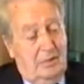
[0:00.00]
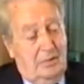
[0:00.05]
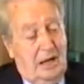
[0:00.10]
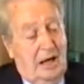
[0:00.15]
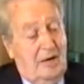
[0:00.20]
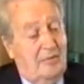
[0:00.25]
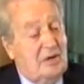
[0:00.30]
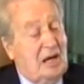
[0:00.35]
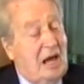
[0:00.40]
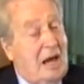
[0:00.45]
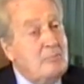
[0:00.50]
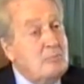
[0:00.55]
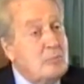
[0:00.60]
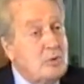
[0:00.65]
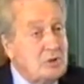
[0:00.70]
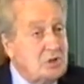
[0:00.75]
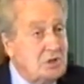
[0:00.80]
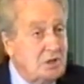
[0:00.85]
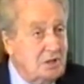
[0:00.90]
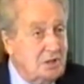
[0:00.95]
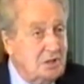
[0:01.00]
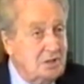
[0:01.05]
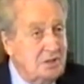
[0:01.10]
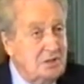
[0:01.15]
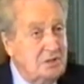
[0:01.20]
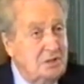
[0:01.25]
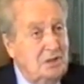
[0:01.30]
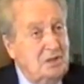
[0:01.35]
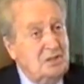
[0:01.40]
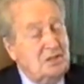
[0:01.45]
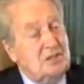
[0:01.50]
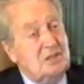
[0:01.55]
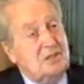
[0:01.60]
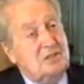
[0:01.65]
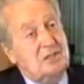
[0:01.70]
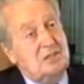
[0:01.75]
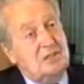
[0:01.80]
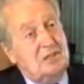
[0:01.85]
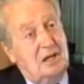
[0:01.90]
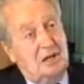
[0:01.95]
having ambushes and
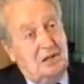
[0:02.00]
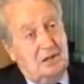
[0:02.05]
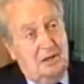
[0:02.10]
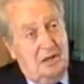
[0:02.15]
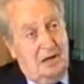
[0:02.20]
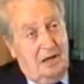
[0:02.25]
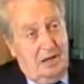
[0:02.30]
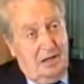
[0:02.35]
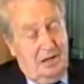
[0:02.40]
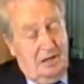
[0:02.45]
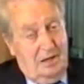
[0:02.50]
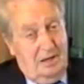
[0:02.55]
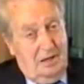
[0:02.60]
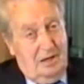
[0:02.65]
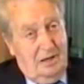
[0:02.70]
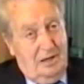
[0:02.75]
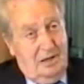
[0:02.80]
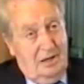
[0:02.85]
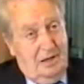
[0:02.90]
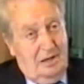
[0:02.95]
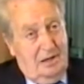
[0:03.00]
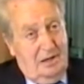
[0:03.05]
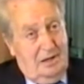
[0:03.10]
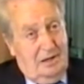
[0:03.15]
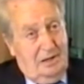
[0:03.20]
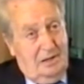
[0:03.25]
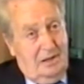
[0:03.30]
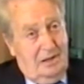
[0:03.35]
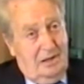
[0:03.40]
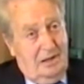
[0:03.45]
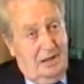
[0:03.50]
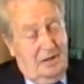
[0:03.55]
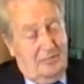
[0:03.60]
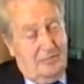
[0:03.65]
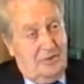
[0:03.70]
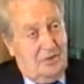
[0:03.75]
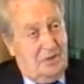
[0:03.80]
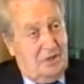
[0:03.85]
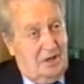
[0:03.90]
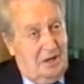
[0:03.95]
nonsenses like that
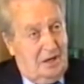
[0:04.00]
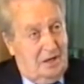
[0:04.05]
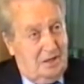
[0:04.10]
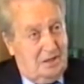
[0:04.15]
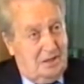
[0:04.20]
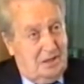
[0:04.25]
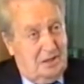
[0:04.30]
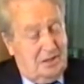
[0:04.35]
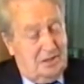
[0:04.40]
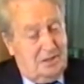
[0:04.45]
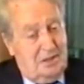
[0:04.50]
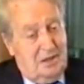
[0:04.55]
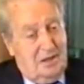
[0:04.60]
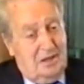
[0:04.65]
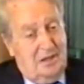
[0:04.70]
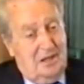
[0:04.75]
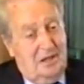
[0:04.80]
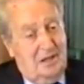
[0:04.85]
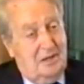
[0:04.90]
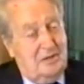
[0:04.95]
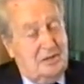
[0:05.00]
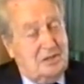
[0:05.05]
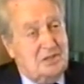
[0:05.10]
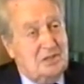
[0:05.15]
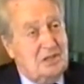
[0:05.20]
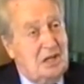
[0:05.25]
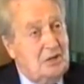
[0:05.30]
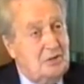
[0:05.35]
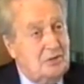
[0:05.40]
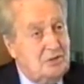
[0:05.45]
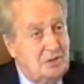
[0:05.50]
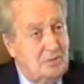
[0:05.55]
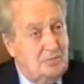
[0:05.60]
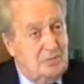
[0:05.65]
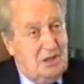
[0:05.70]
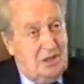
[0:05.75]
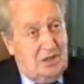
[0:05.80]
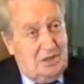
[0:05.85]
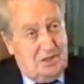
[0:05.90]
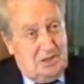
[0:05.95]
every day, as I said. There is no
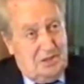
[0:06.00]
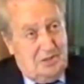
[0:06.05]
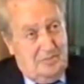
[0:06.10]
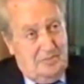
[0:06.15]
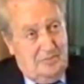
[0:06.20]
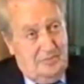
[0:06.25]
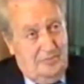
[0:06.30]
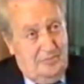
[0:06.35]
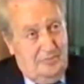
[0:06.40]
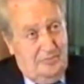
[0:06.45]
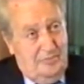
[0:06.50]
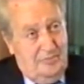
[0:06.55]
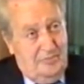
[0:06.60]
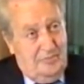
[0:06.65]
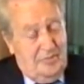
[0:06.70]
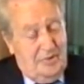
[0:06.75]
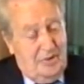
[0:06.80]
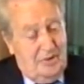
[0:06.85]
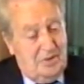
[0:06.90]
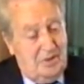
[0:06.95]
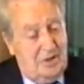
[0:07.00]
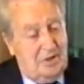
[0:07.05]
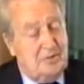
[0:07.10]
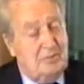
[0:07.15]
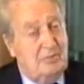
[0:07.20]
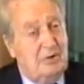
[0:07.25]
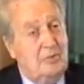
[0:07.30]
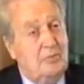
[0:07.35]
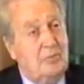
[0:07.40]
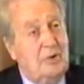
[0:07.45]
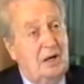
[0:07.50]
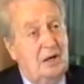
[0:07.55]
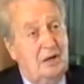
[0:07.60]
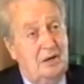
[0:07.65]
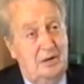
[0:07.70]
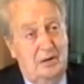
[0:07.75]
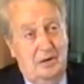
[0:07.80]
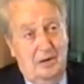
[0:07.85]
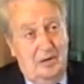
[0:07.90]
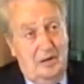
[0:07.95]
gymnasium, and yet we
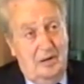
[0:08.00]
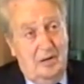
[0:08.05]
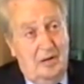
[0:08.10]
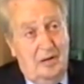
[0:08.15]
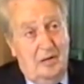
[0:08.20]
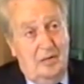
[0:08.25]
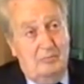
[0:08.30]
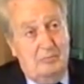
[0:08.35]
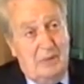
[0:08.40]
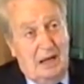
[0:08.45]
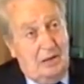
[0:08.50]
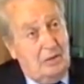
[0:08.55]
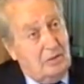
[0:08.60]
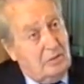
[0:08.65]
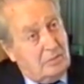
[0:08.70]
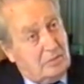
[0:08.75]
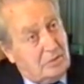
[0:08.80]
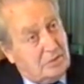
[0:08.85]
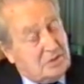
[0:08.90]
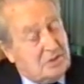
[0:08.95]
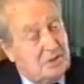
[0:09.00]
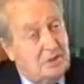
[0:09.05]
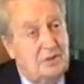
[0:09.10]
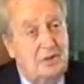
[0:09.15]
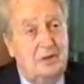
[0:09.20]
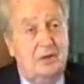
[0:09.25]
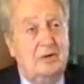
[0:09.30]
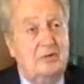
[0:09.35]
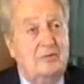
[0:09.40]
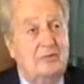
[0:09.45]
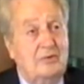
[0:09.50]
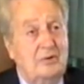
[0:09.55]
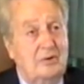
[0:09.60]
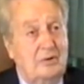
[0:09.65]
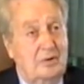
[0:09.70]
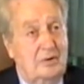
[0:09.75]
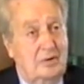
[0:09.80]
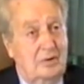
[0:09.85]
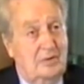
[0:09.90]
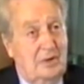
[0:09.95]
win medals
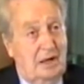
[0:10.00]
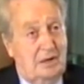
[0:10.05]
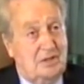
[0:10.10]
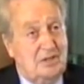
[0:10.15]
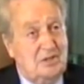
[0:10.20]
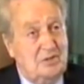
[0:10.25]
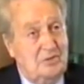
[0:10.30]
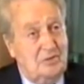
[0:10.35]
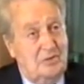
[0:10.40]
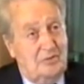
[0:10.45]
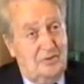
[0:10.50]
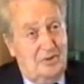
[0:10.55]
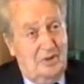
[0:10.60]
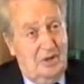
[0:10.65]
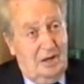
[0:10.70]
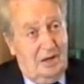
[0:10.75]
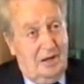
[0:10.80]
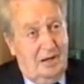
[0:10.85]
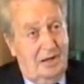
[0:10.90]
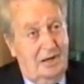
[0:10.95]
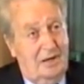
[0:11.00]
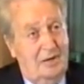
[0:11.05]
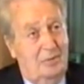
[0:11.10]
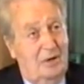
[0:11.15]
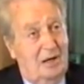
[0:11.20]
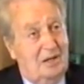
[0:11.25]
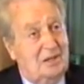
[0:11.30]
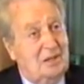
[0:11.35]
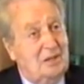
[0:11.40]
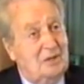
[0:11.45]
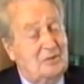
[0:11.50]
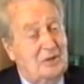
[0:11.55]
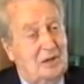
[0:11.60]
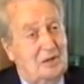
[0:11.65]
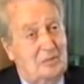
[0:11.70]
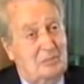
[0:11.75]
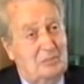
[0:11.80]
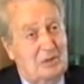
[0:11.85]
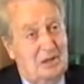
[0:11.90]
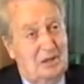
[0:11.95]
for that sort of thing quite
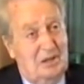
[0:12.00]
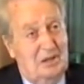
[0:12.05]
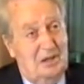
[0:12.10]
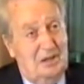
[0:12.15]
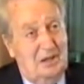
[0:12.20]
incredibly.